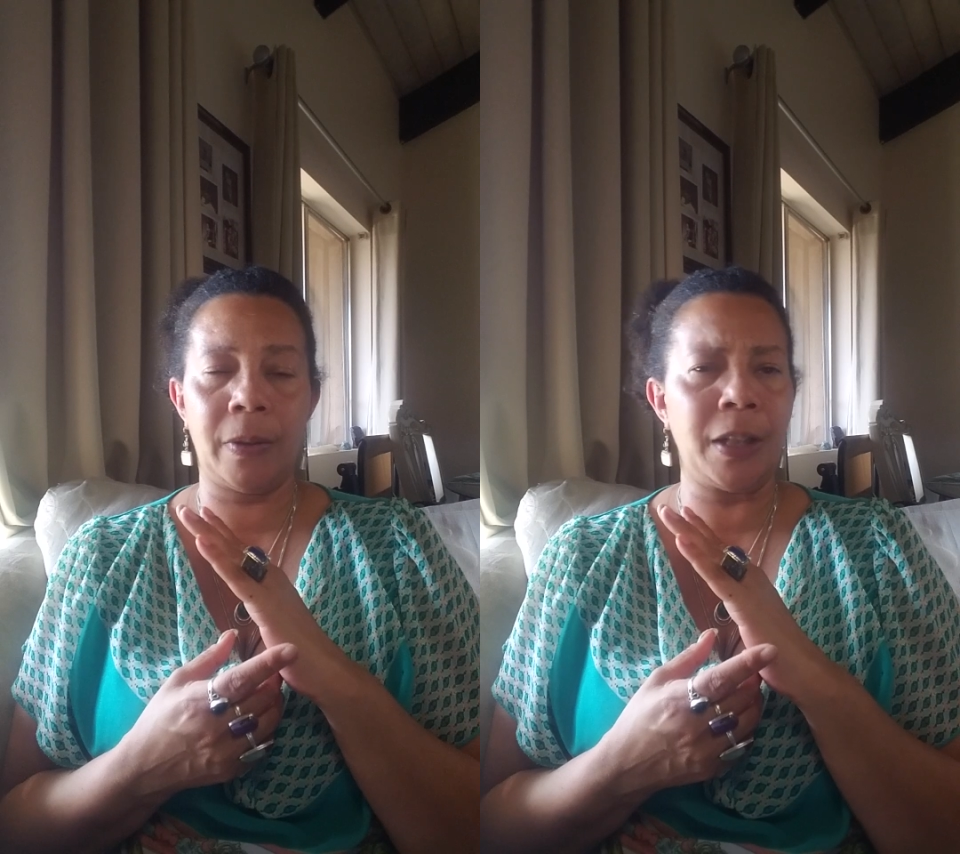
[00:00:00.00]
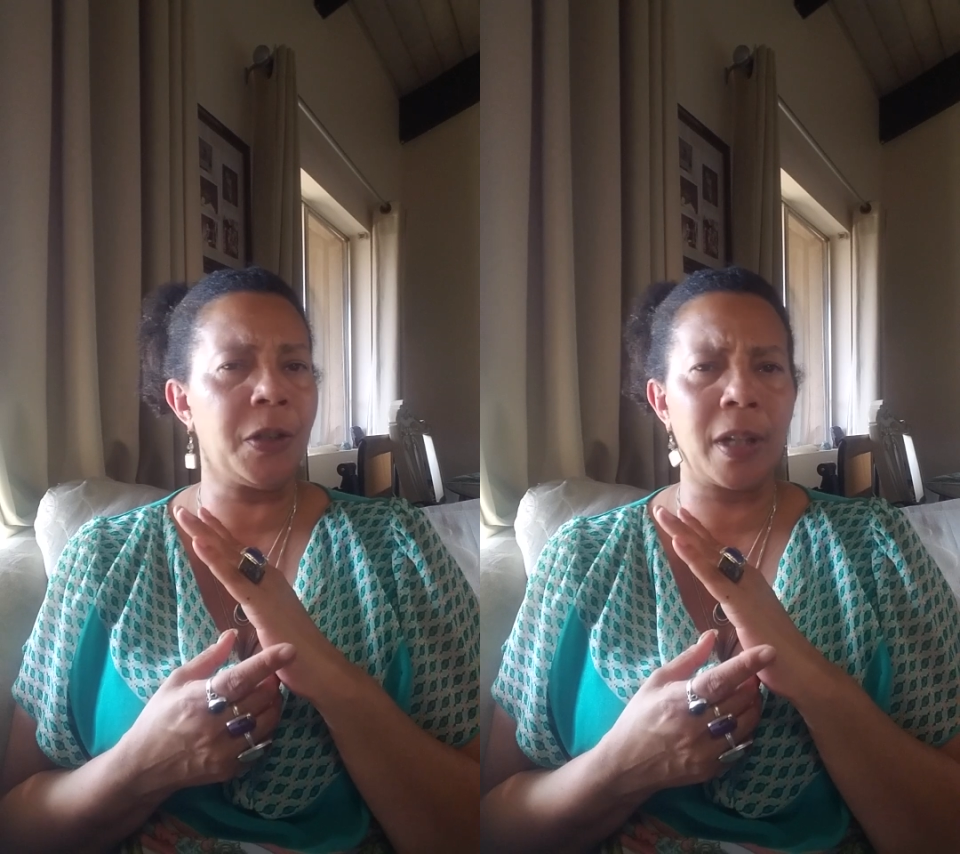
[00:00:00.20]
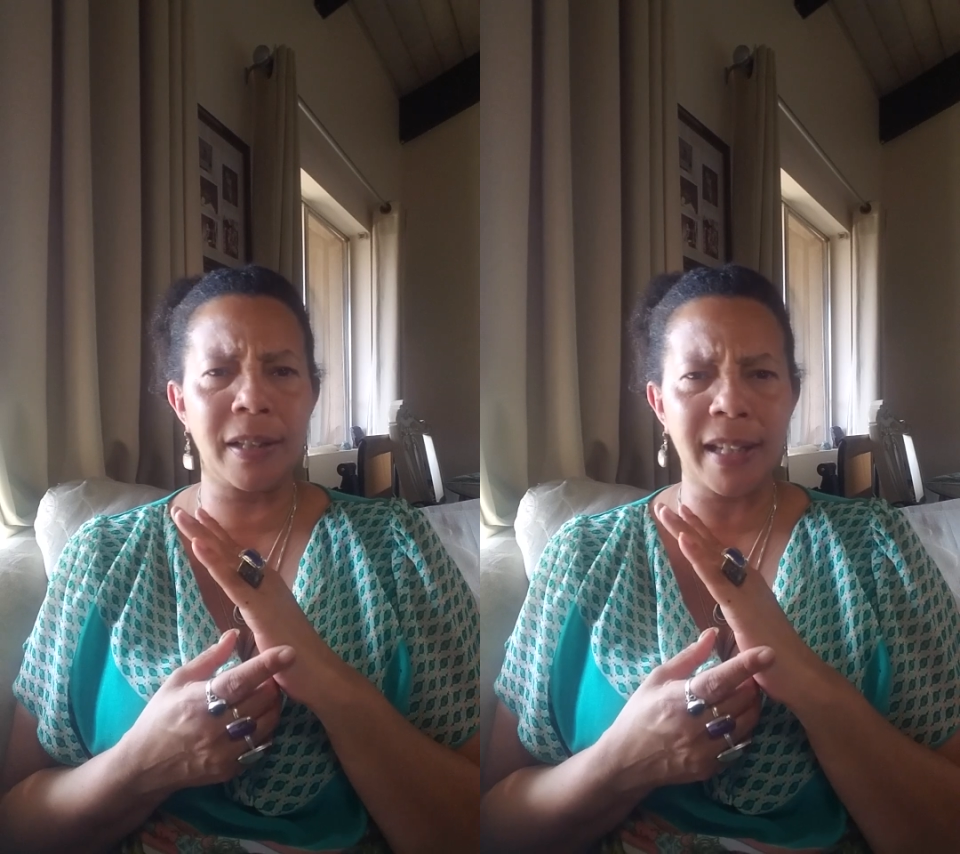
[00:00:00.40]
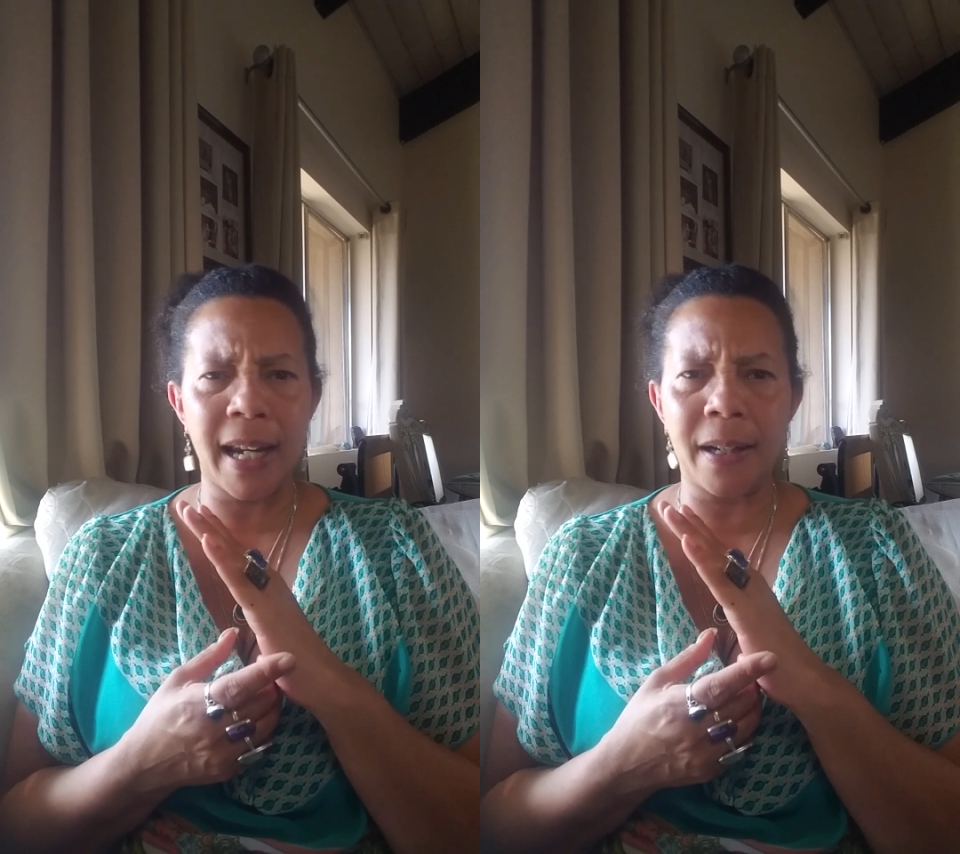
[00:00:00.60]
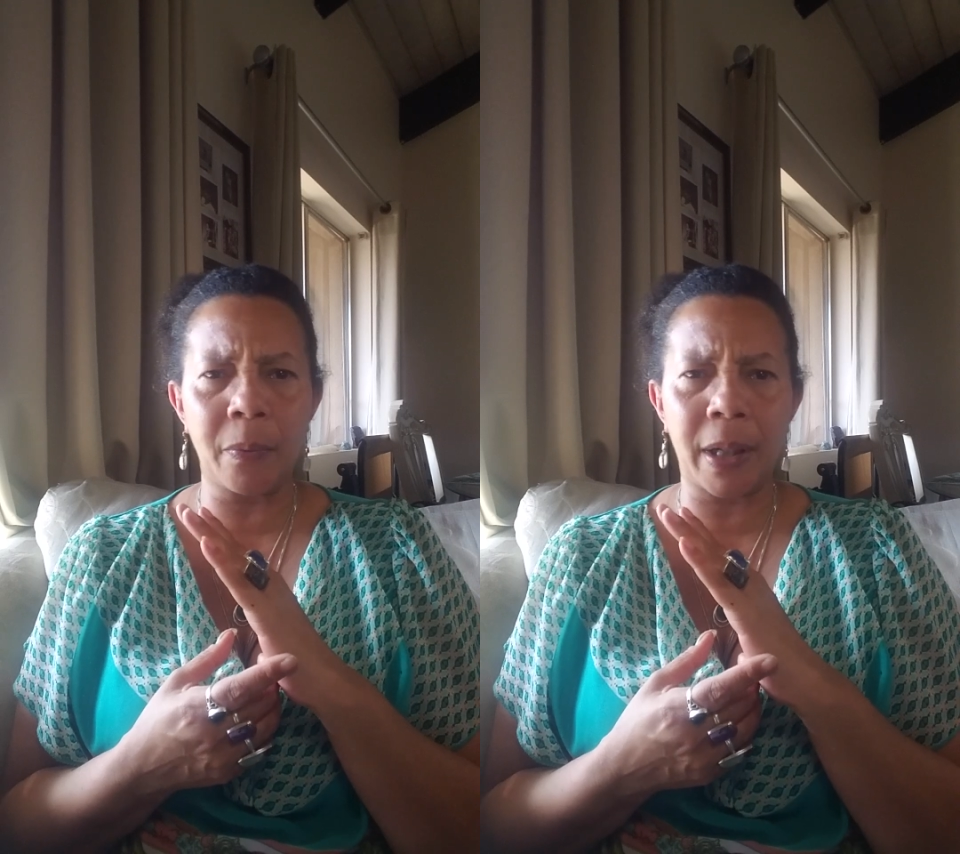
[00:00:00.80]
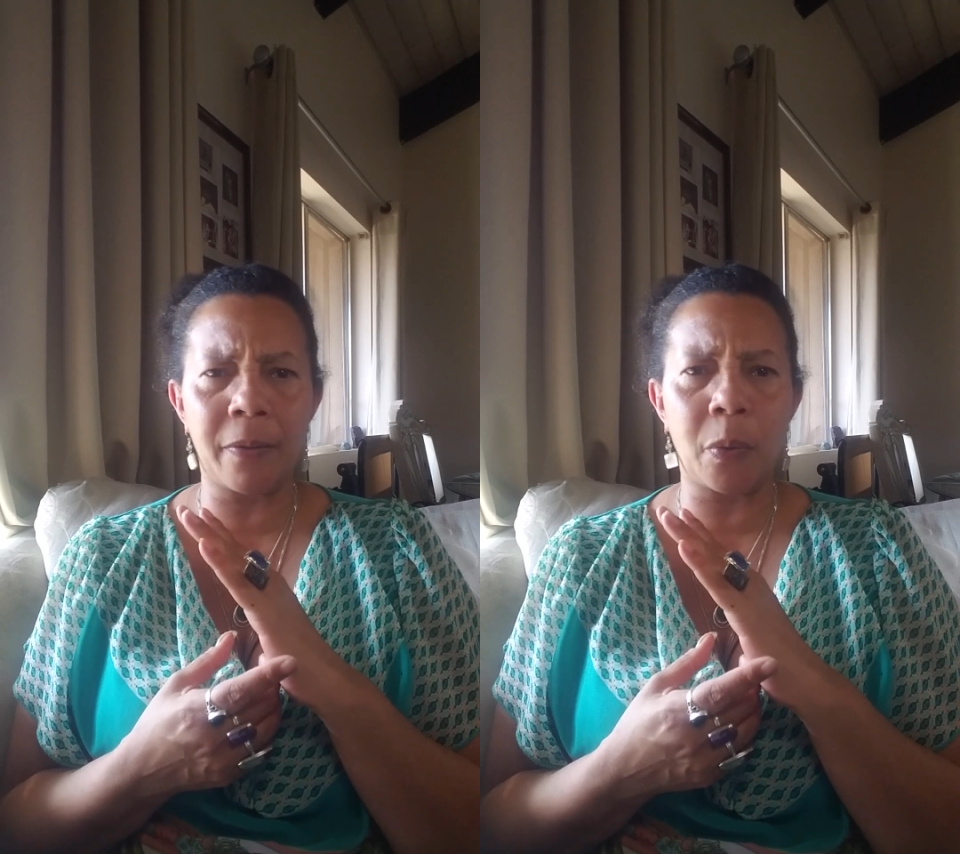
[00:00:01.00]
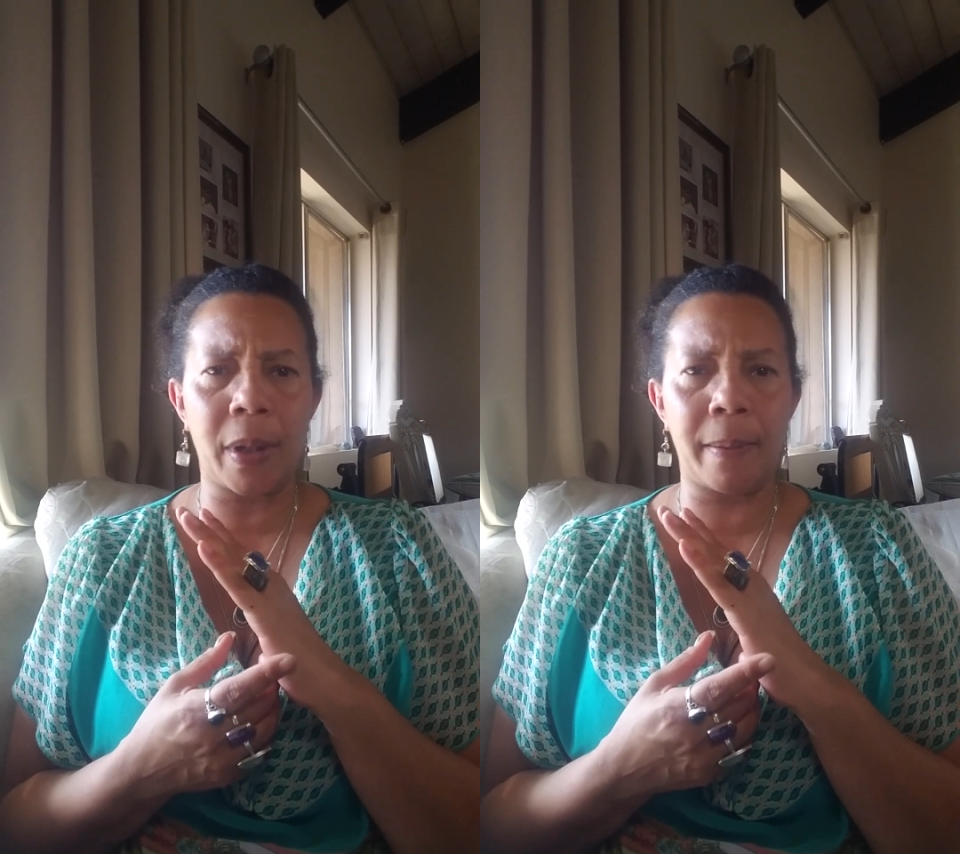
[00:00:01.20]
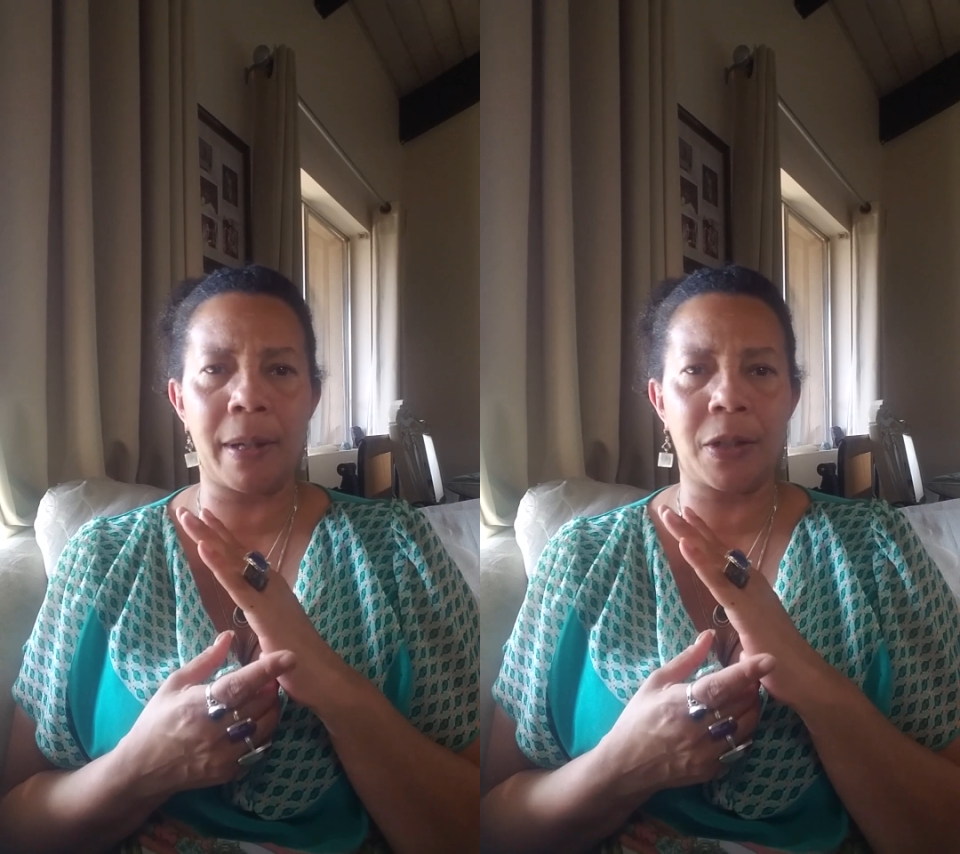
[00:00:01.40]
and you can say it in whatever
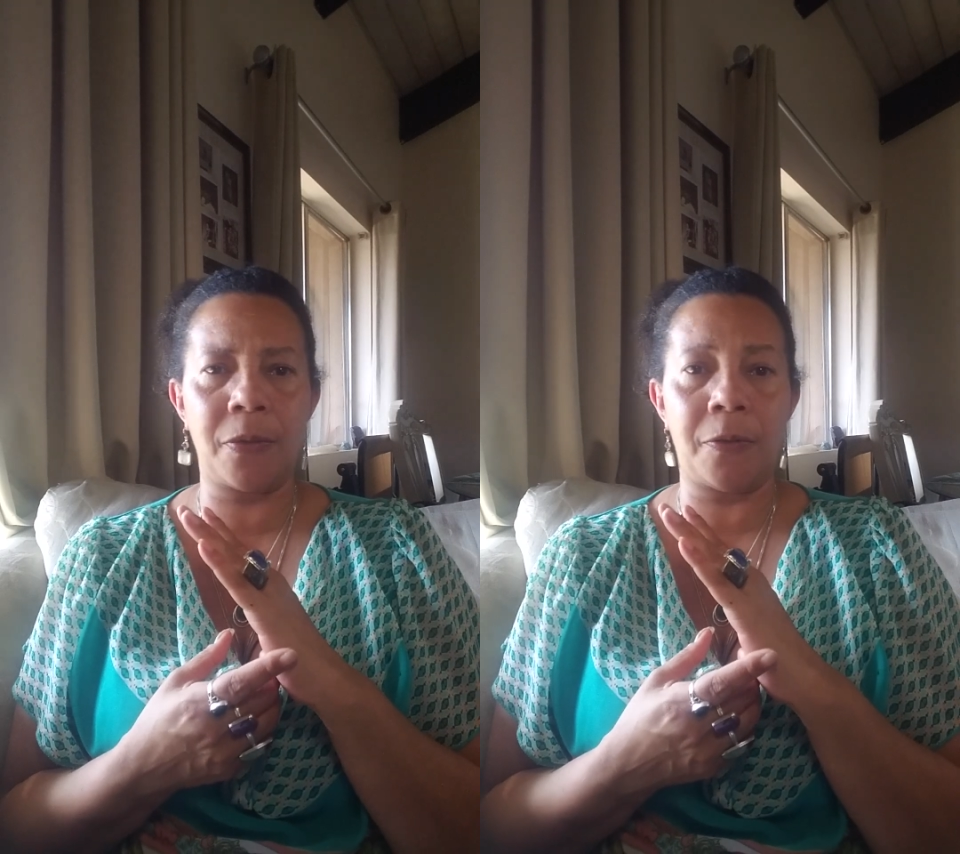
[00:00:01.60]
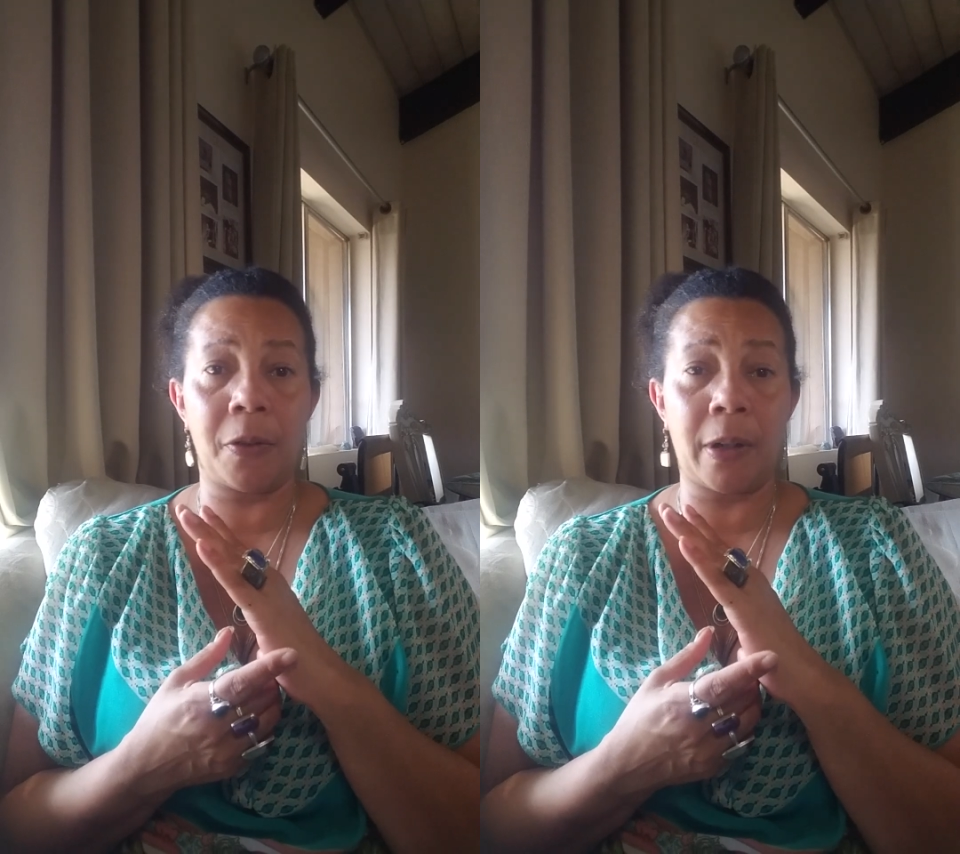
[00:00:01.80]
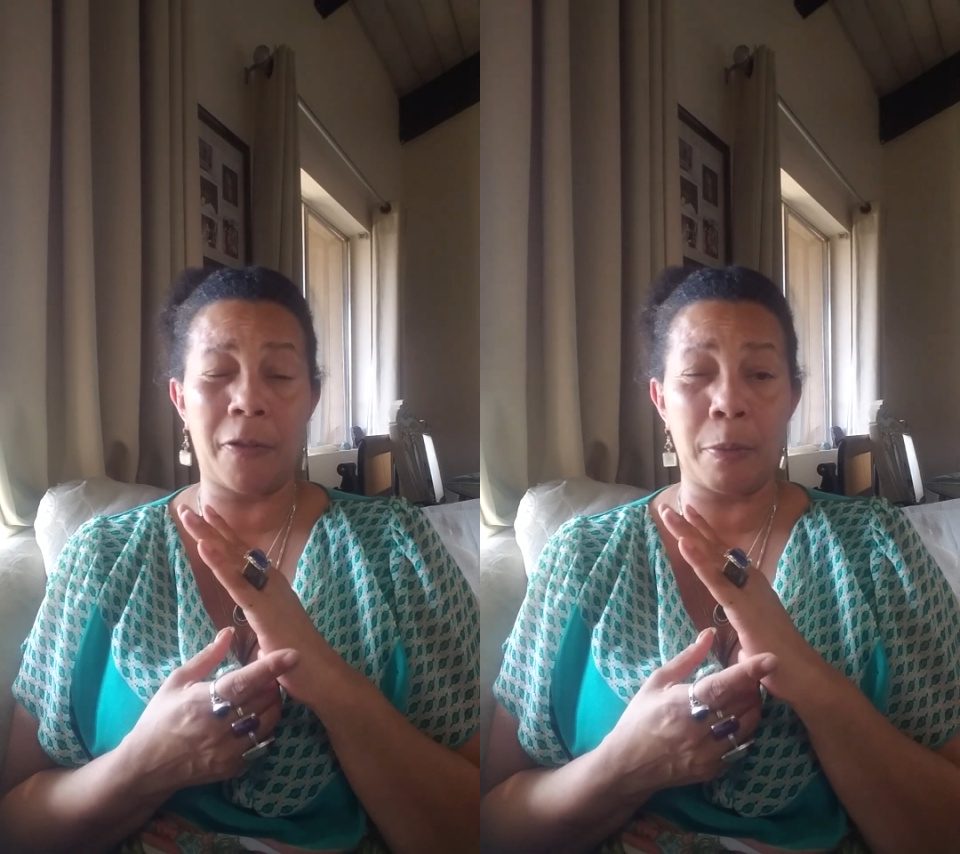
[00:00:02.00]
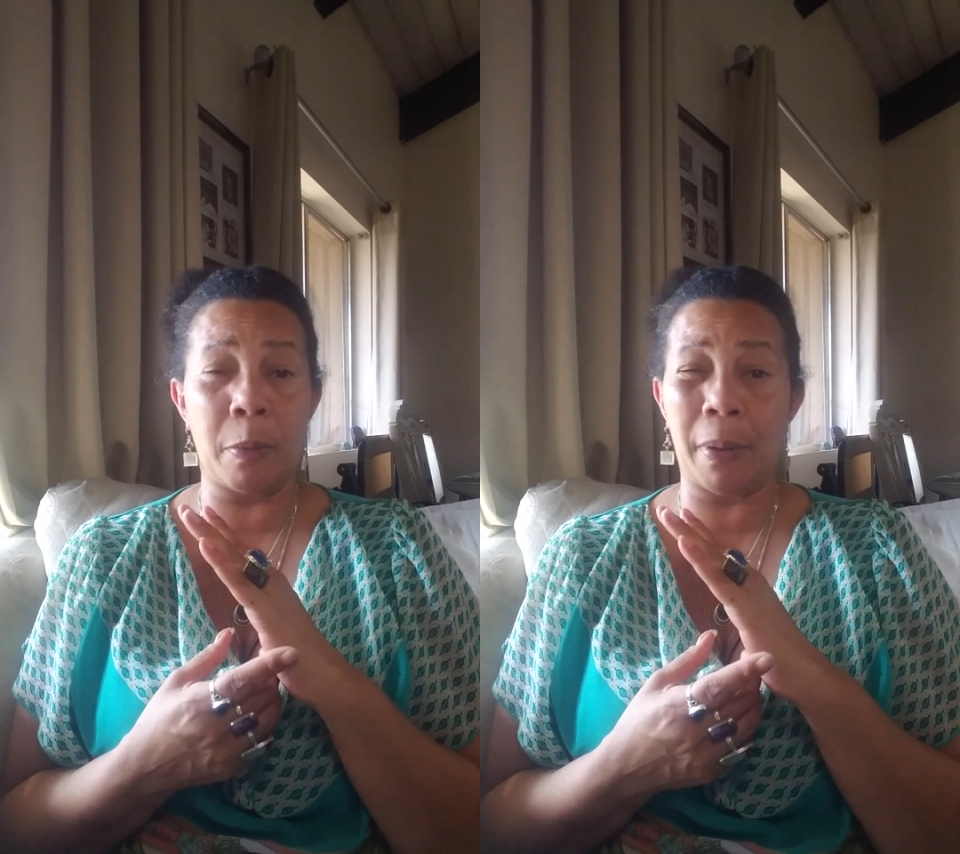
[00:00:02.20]
way makes you feel comfortable,